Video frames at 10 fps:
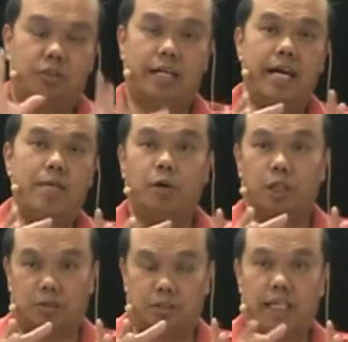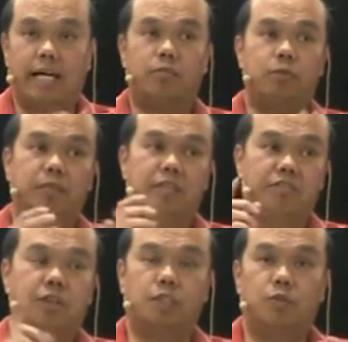for airbrush for that would be,
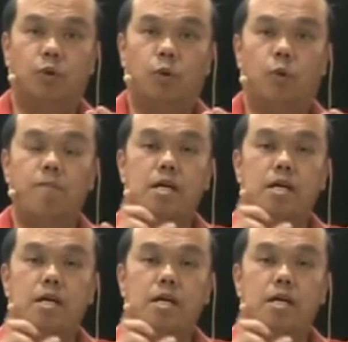first of all,